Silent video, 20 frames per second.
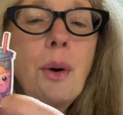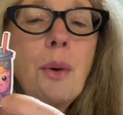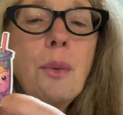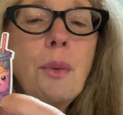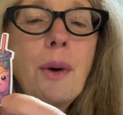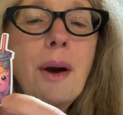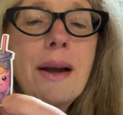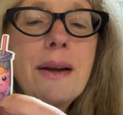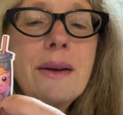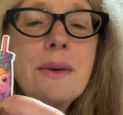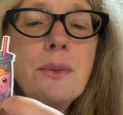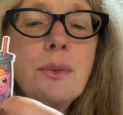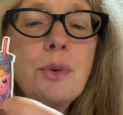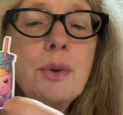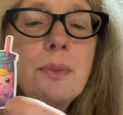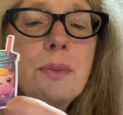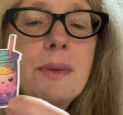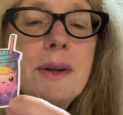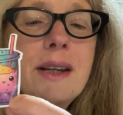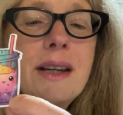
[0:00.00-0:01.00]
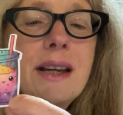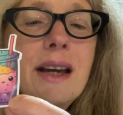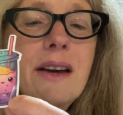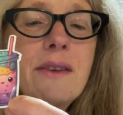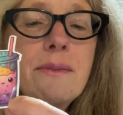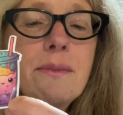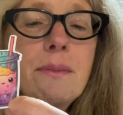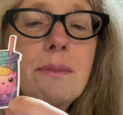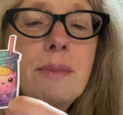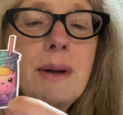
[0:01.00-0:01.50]
What would be it?
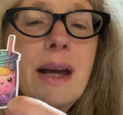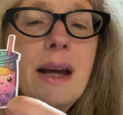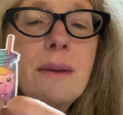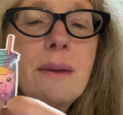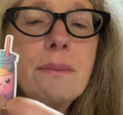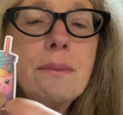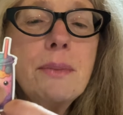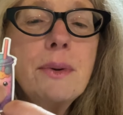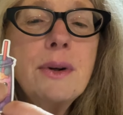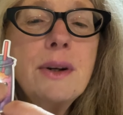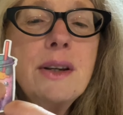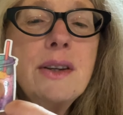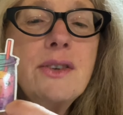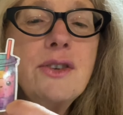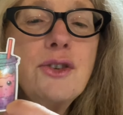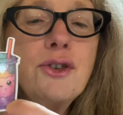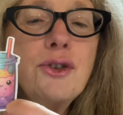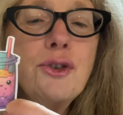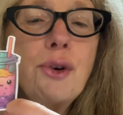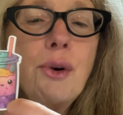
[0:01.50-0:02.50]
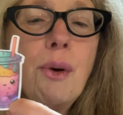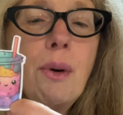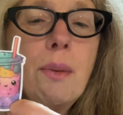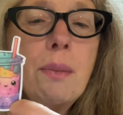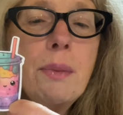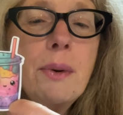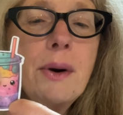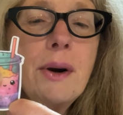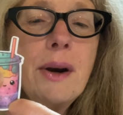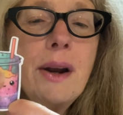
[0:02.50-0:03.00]
Blackberry,
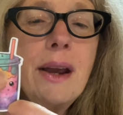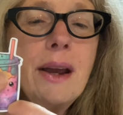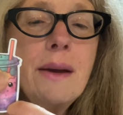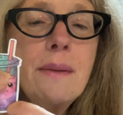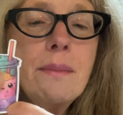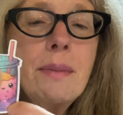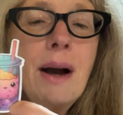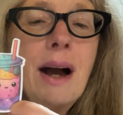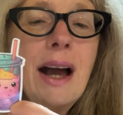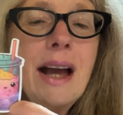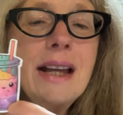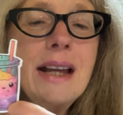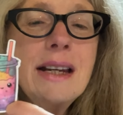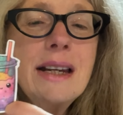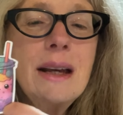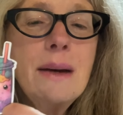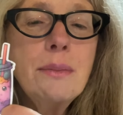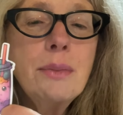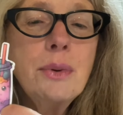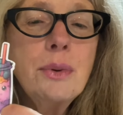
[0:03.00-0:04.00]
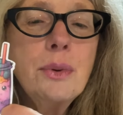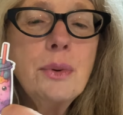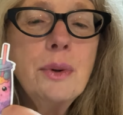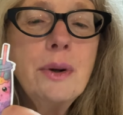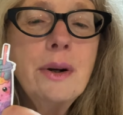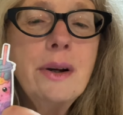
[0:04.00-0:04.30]
strawberry, pineapple,